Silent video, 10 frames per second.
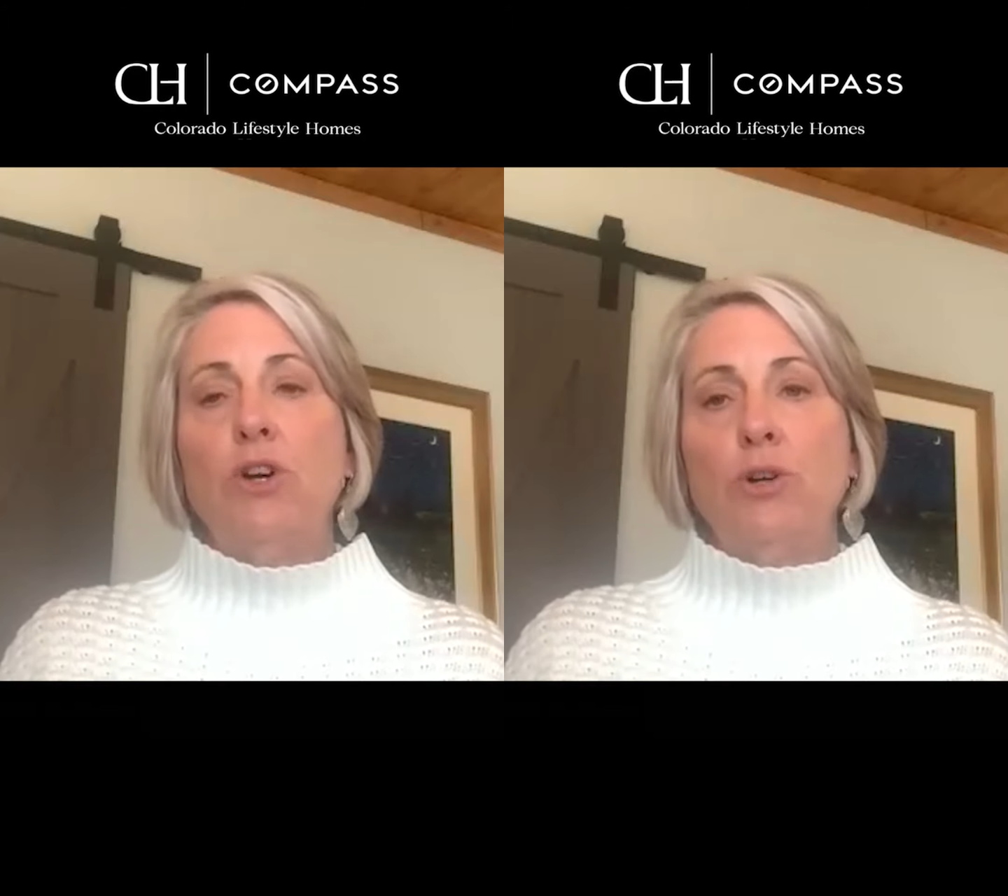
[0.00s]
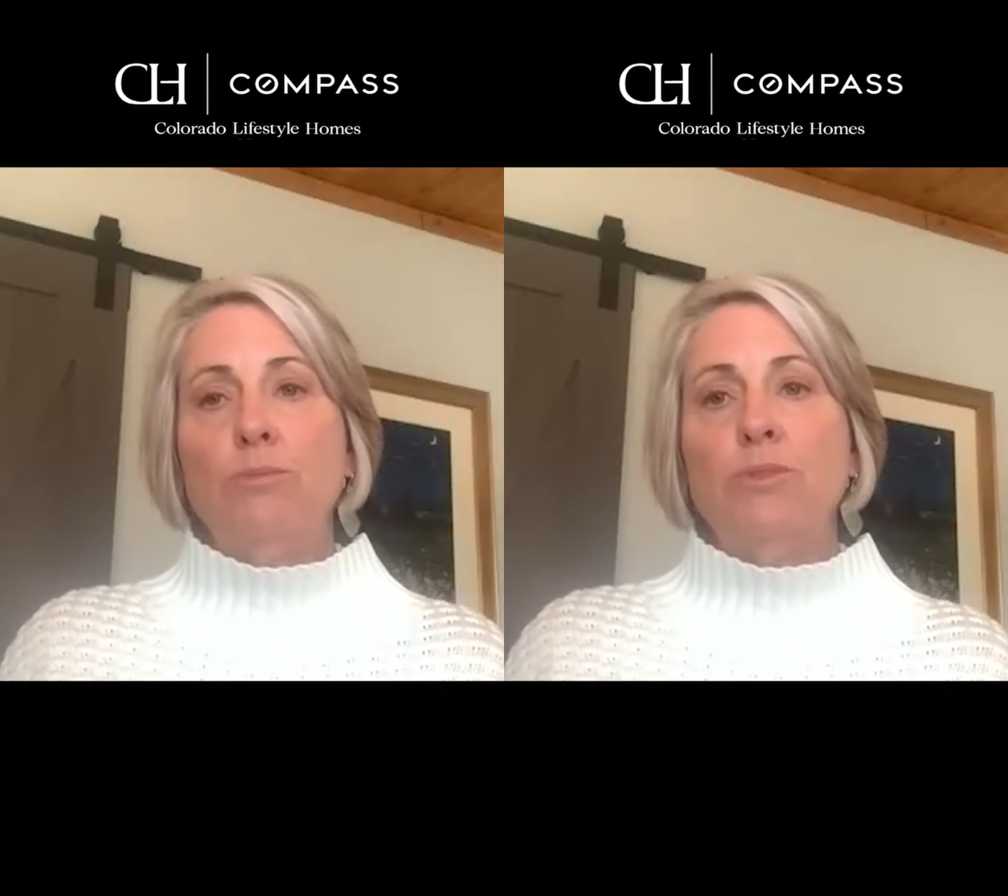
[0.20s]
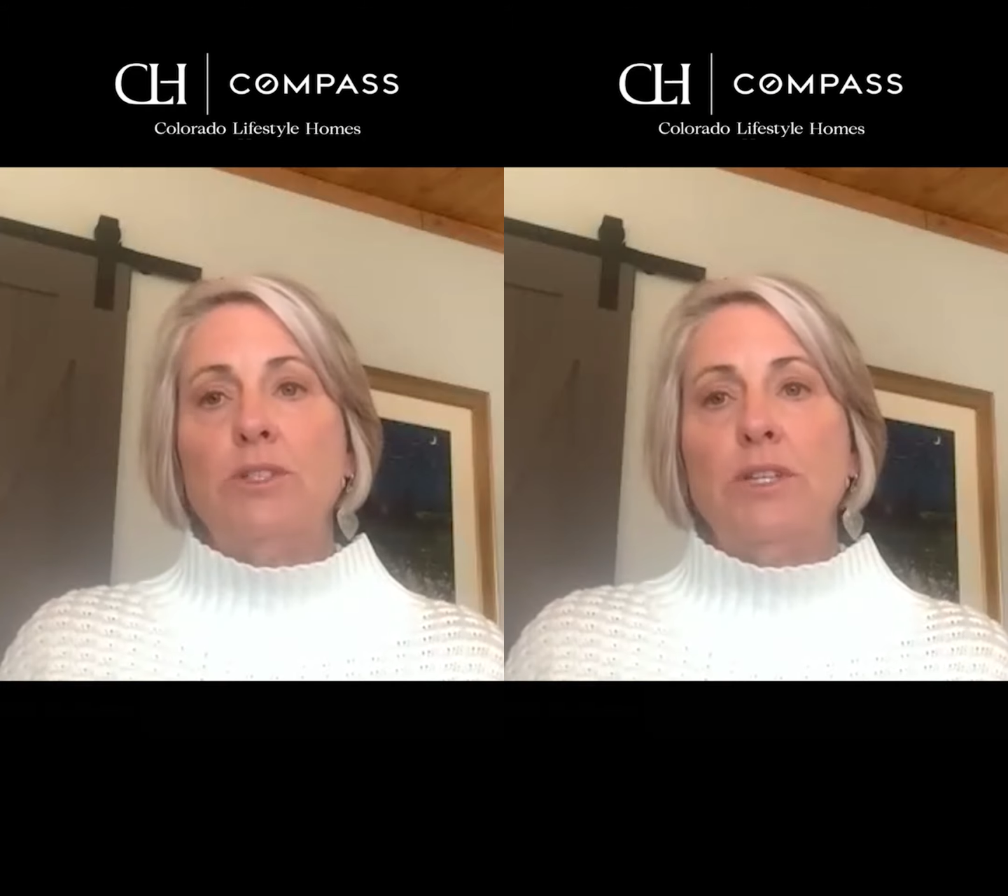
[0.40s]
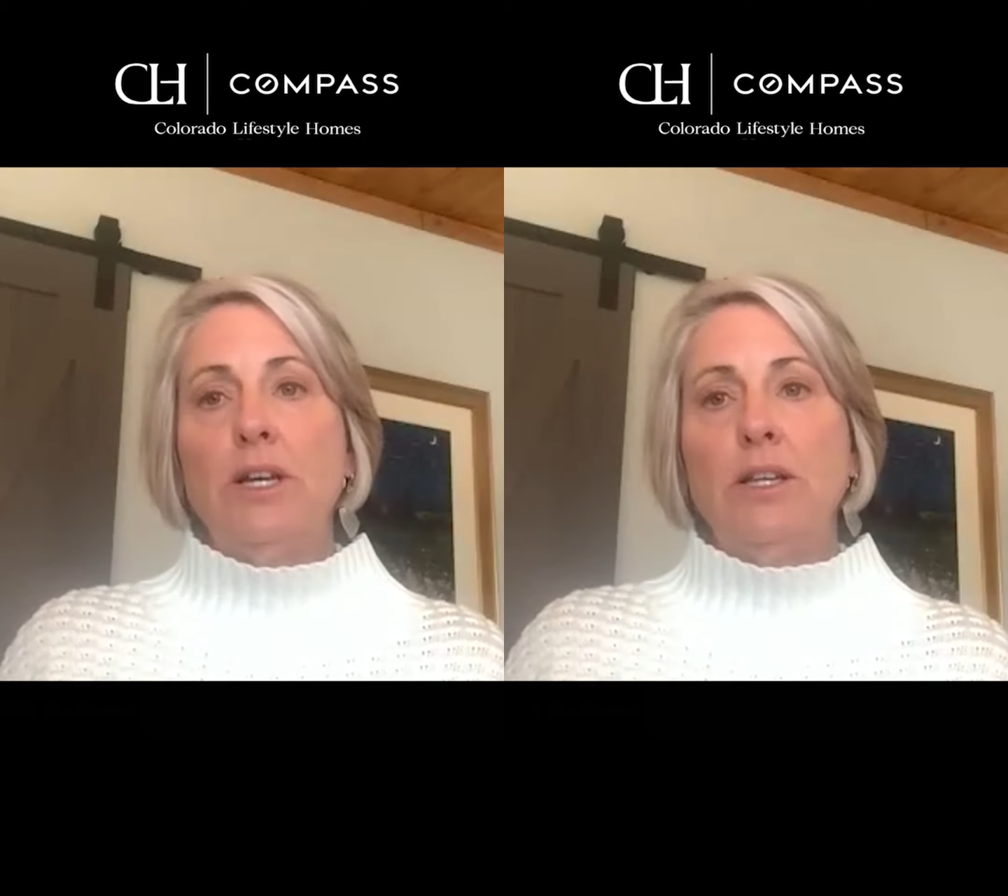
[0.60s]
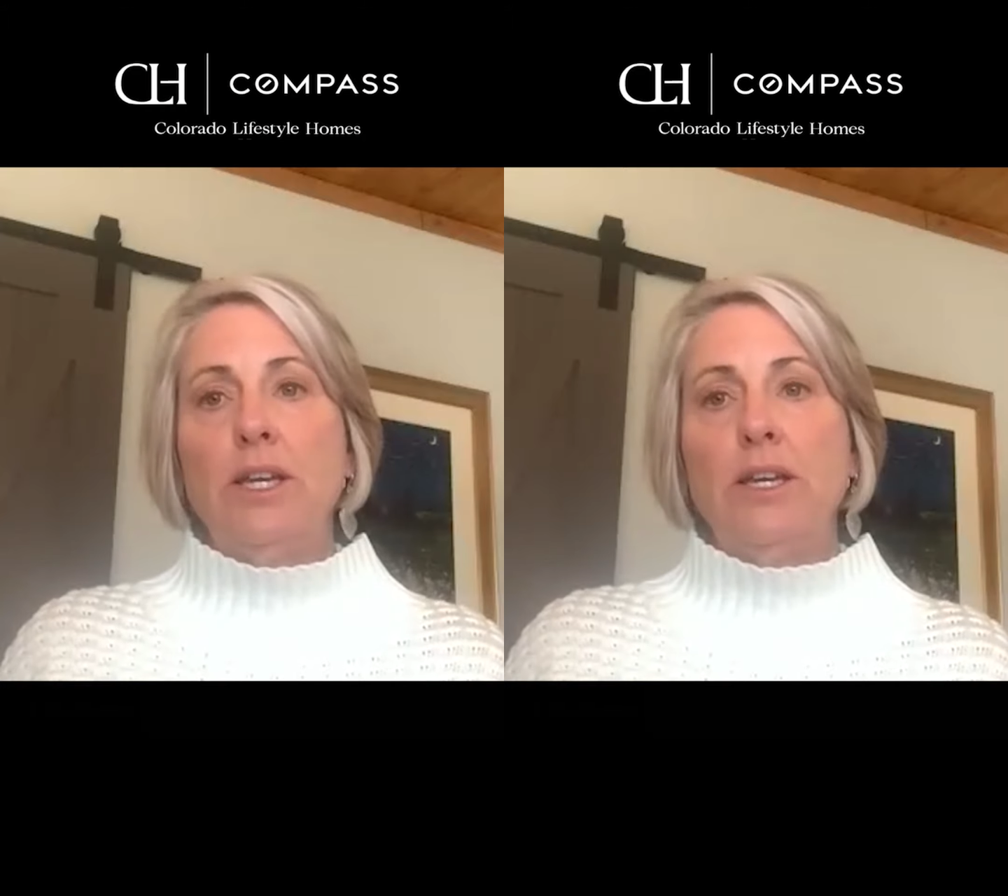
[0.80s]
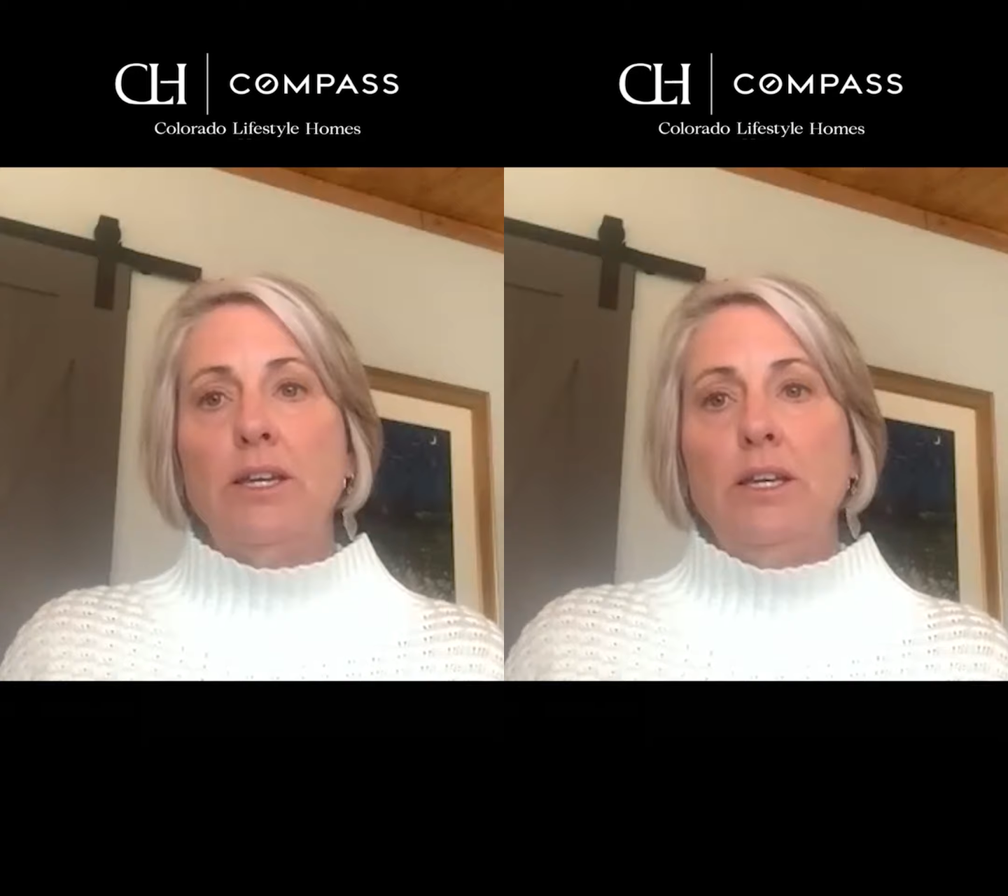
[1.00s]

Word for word: homes selling.